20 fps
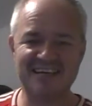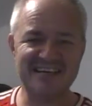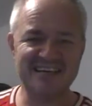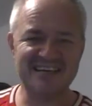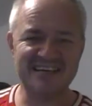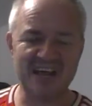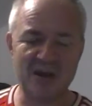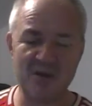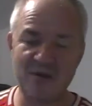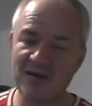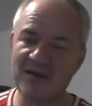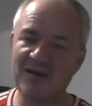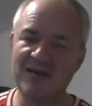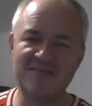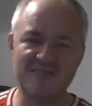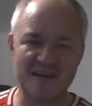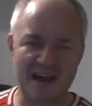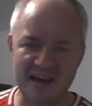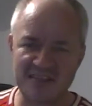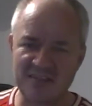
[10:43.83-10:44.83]
You know,
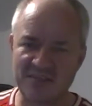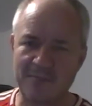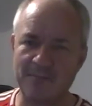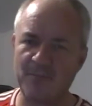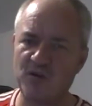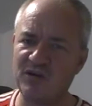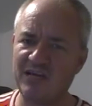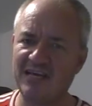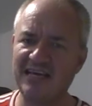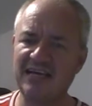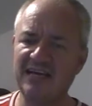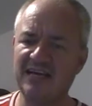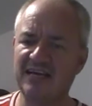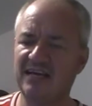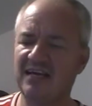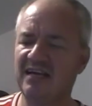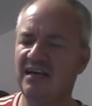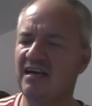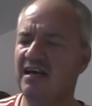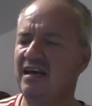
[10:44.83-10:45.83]
if I had the money,
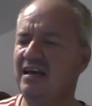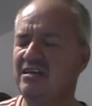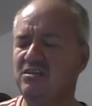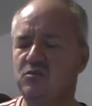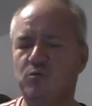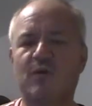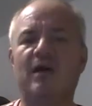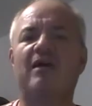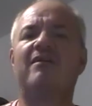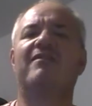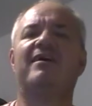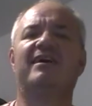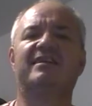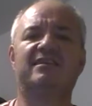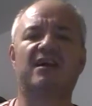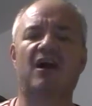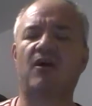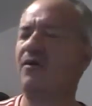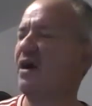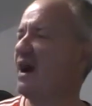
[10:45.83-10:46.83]
it's where I'd
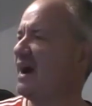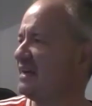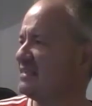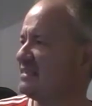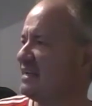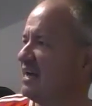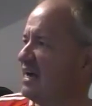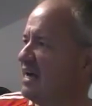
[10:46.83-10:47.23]
go. I'd